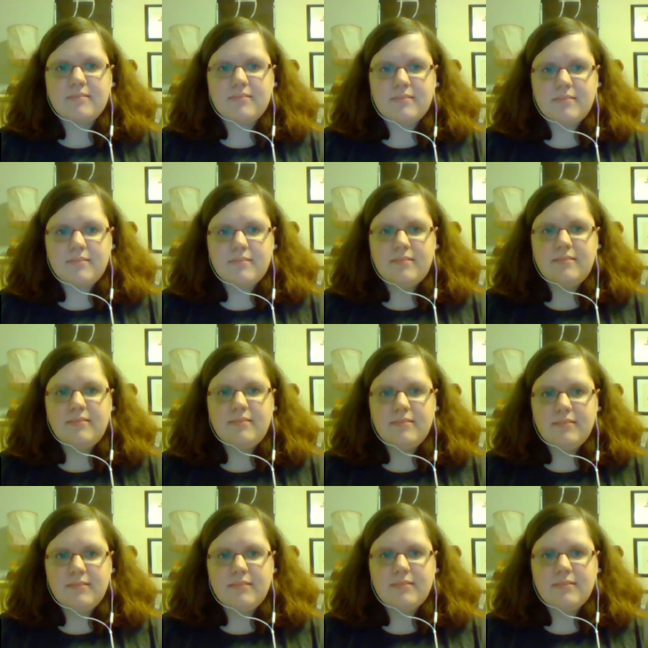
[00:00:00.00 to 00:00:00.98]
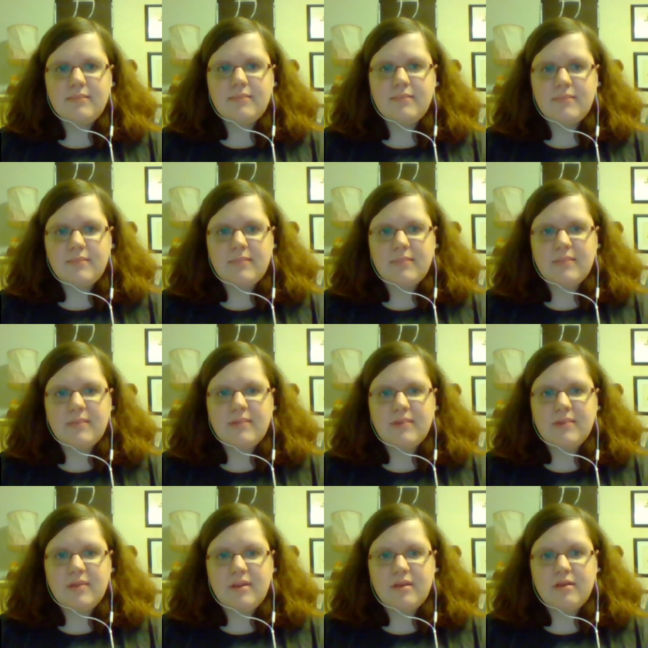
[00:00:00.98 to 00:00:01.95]

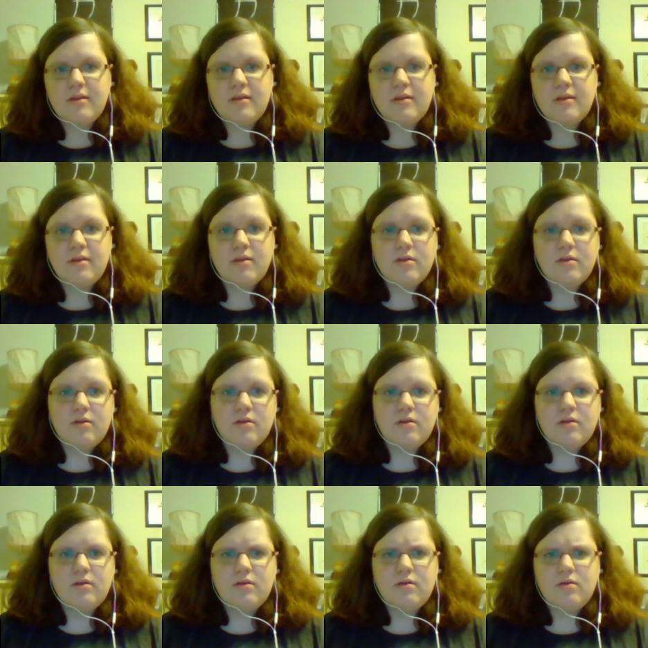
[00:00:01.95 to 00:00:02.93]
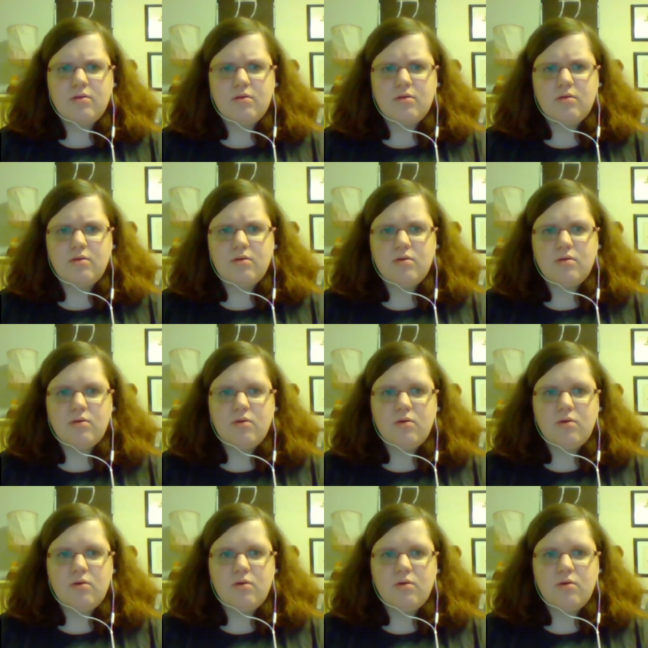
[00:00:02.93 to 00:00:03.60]
Nothing is said.